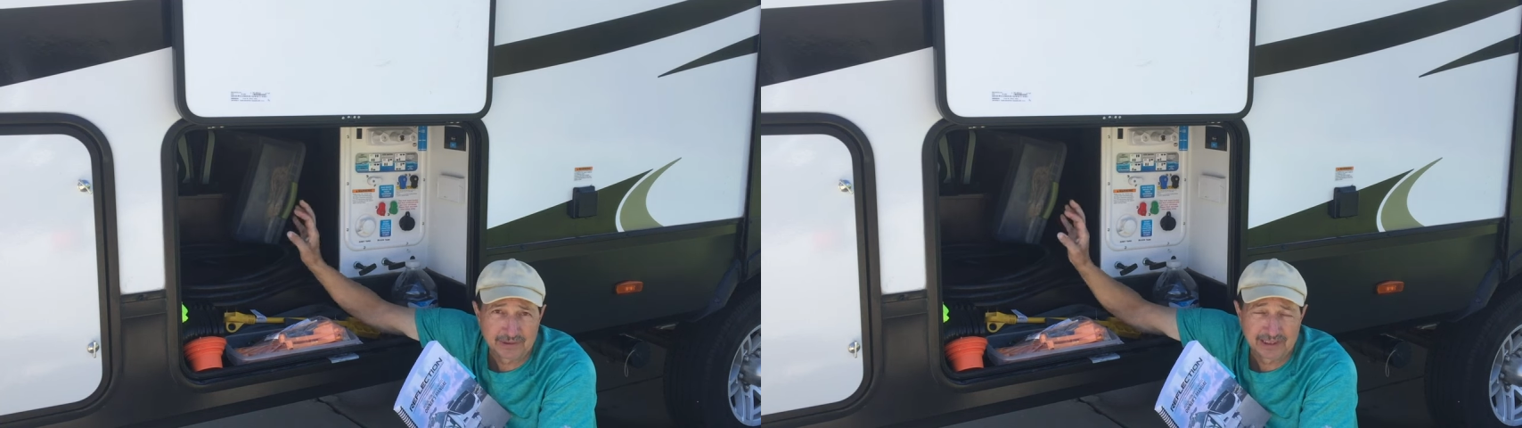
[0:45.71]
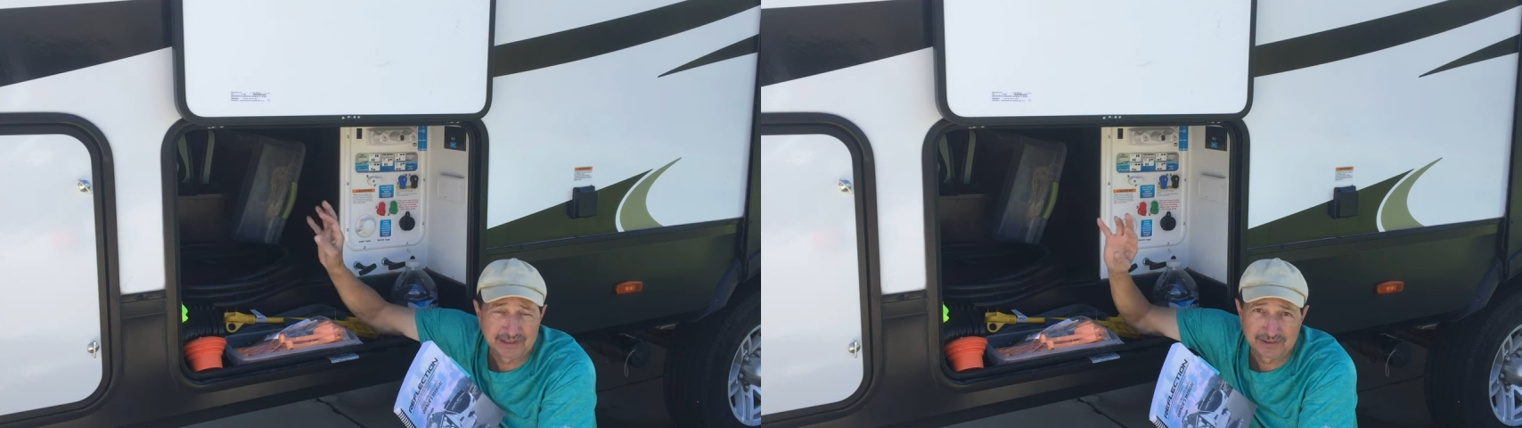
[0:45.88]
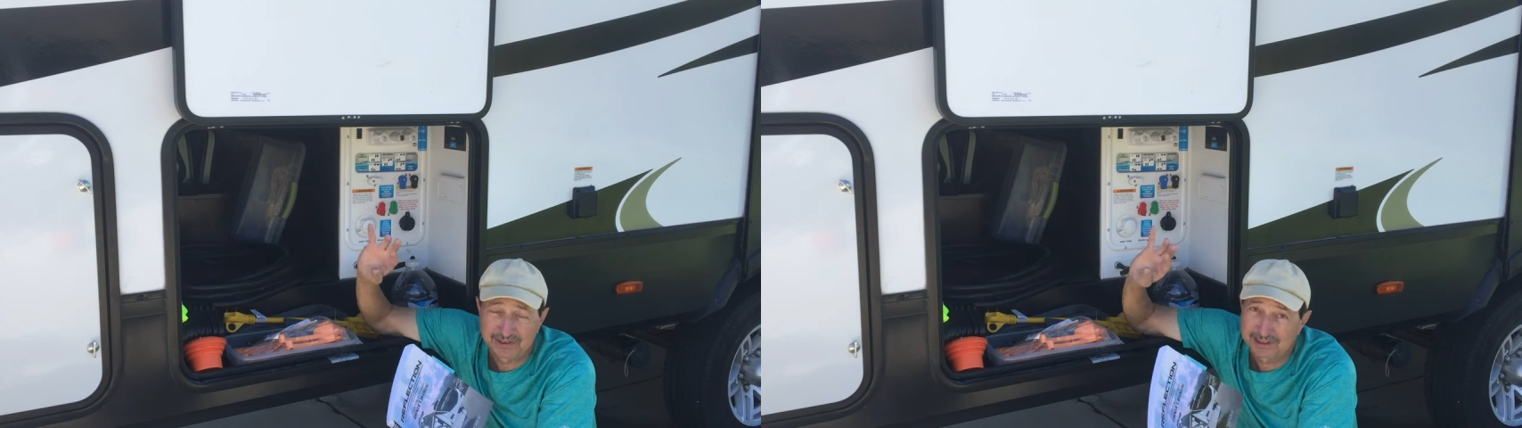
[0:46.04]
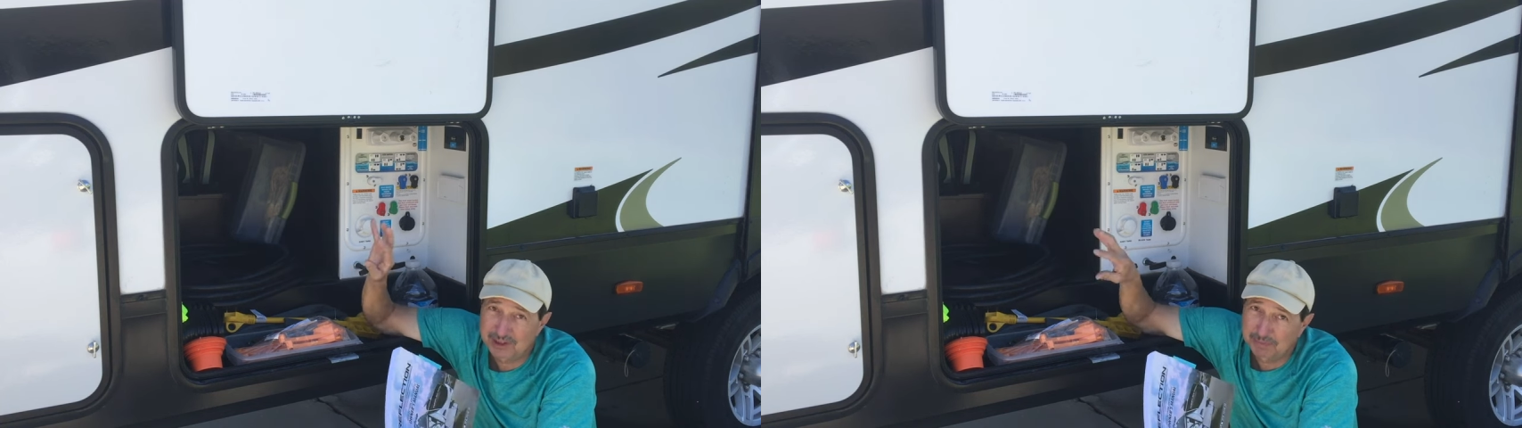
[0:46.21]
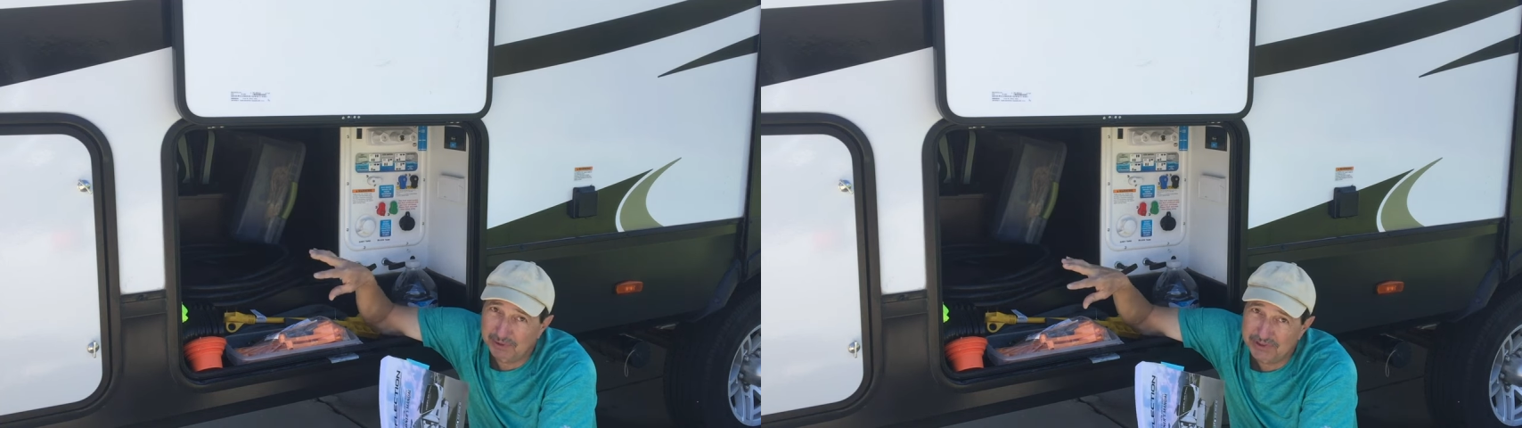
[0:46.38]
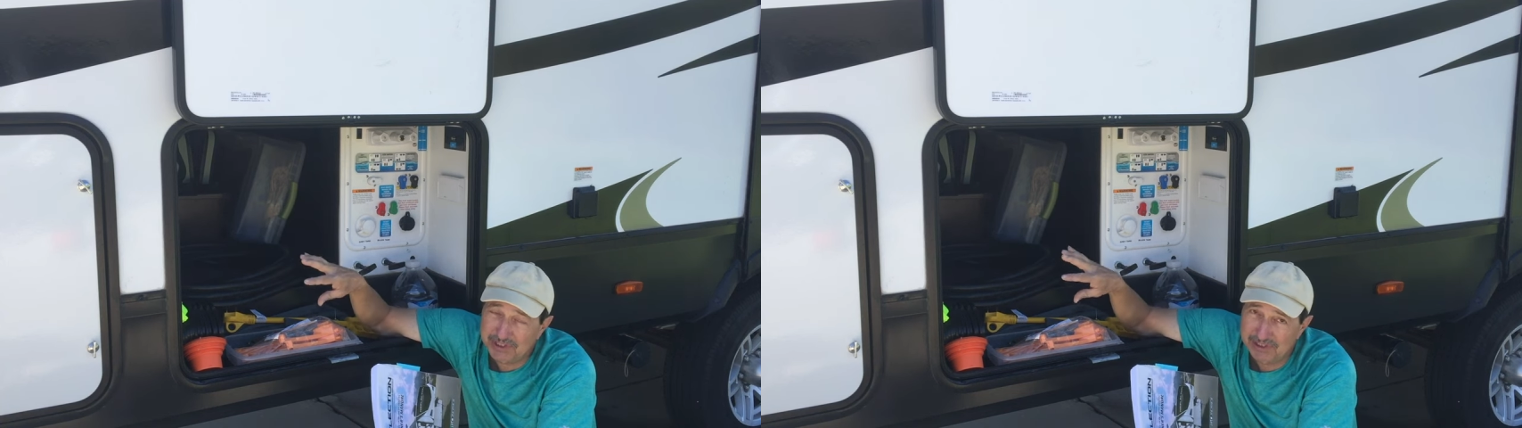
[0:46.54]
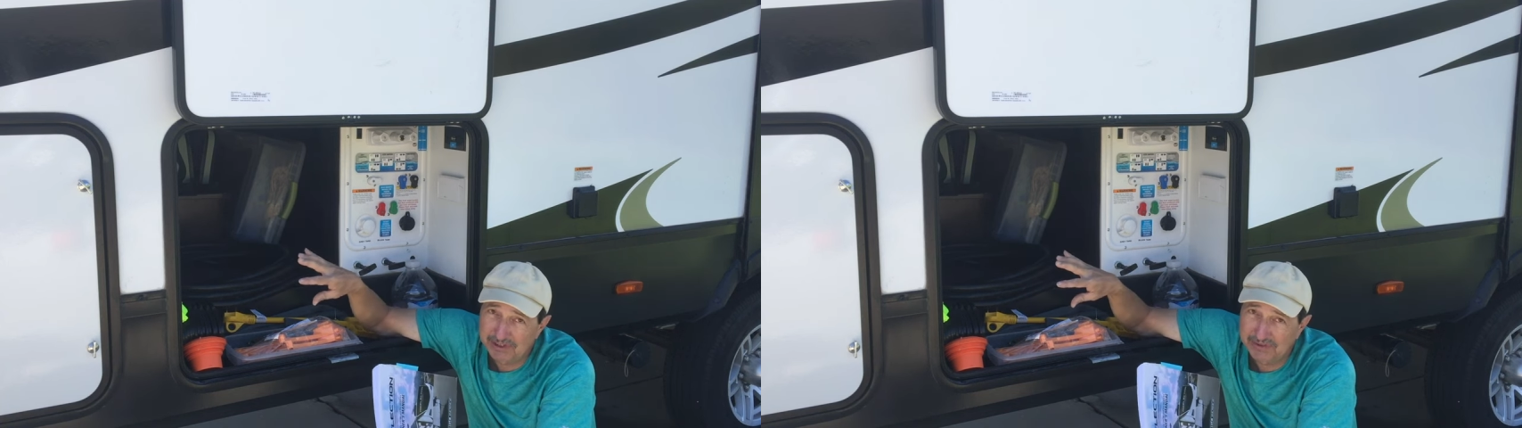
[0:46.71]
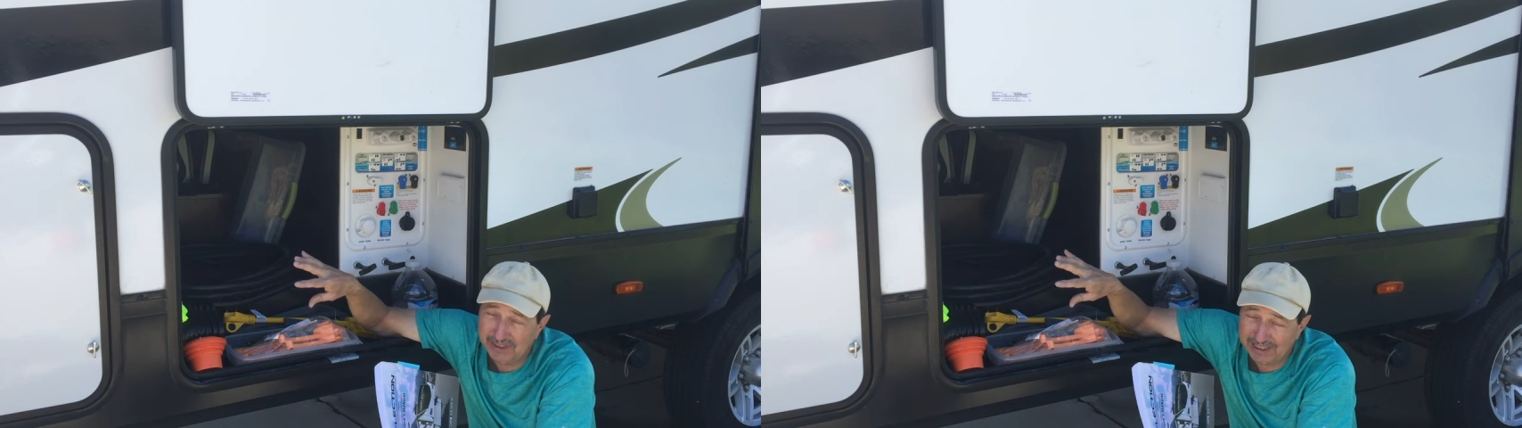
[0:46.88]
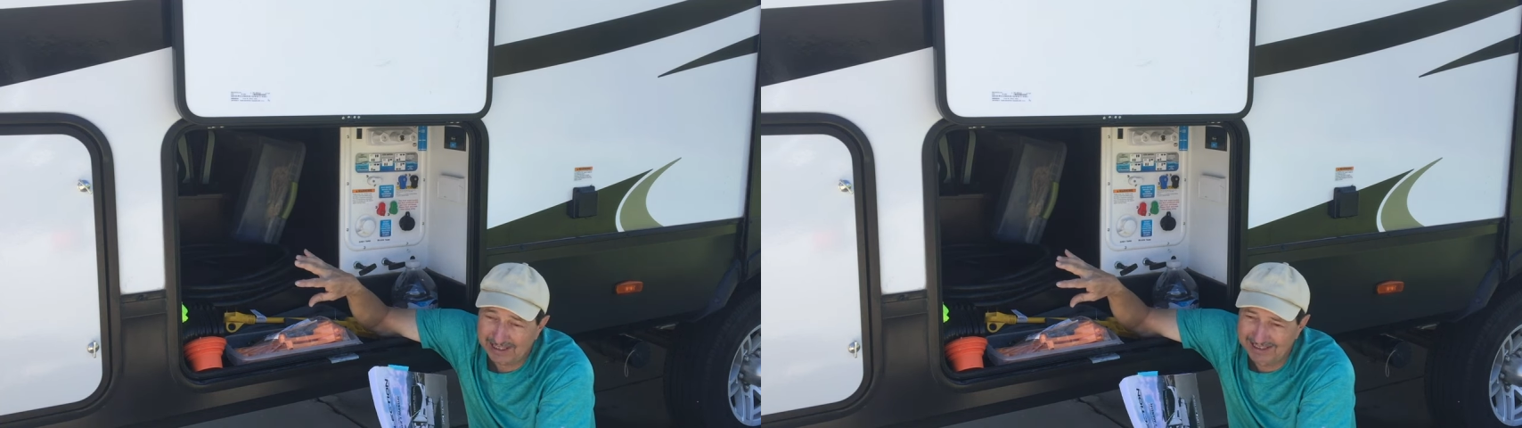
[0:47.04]
Now, you're not supposed to
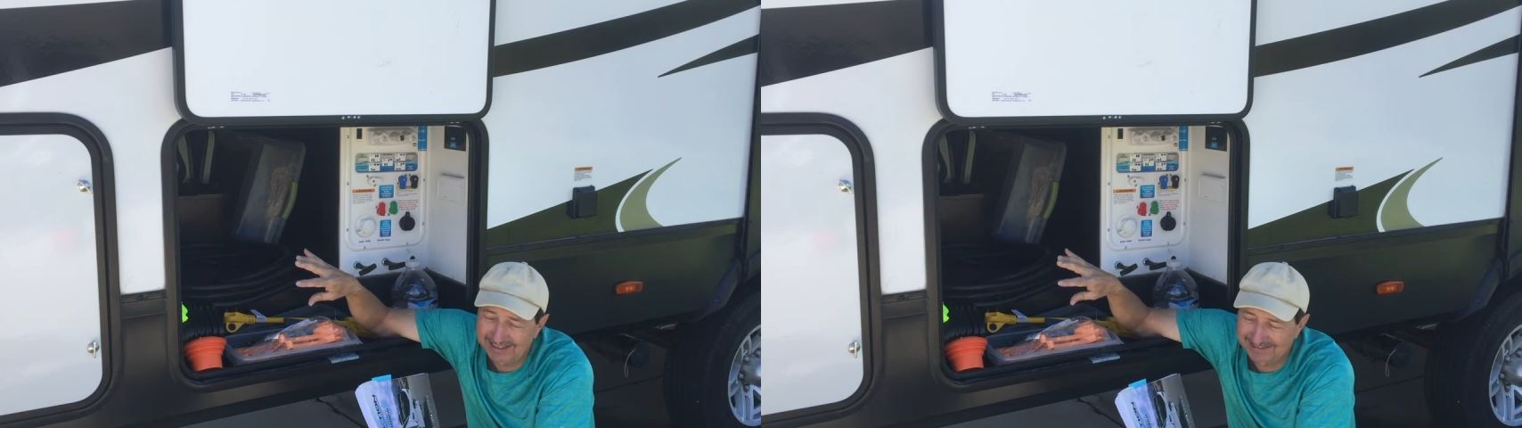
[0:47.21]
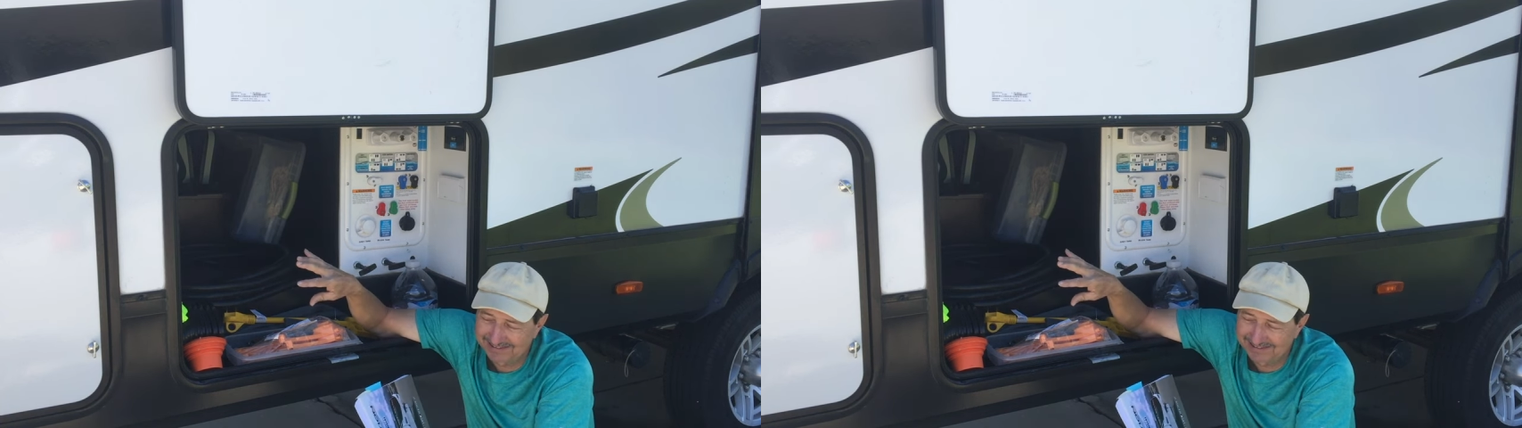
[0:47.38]
do that.